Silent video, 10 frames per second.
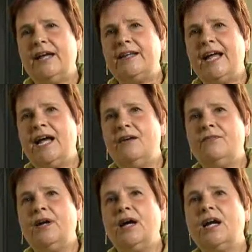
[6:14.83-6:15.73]
that
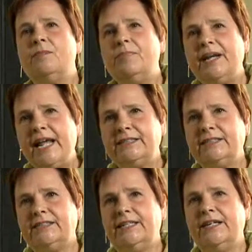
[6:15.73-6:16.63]
have a
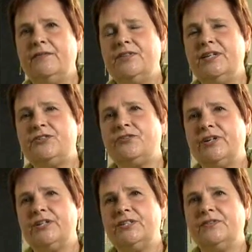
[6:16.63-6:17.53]
complexity of these
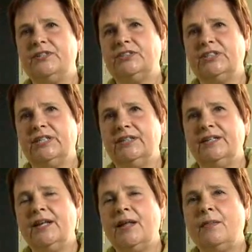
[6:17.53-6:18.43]
triggers of
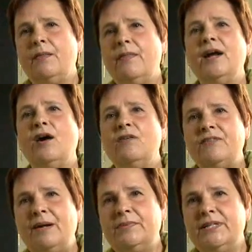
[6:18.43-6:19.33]
concern, then they are
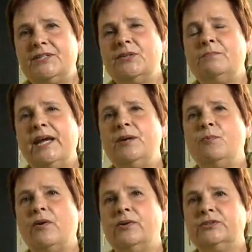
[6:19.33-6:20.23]
families that may
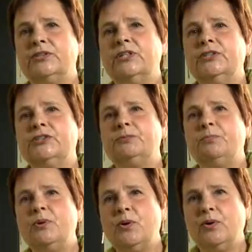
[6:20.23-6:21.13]
warrant
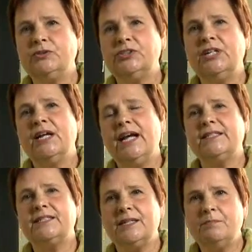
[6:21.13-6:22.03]
support
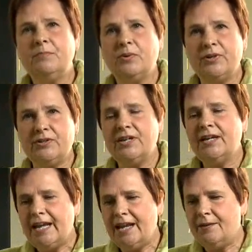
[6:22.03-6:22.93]
at some point
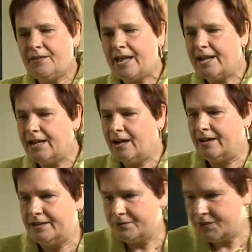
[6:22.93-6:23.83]
in their
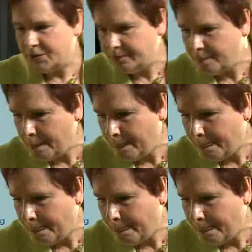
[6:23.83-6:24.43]
lives.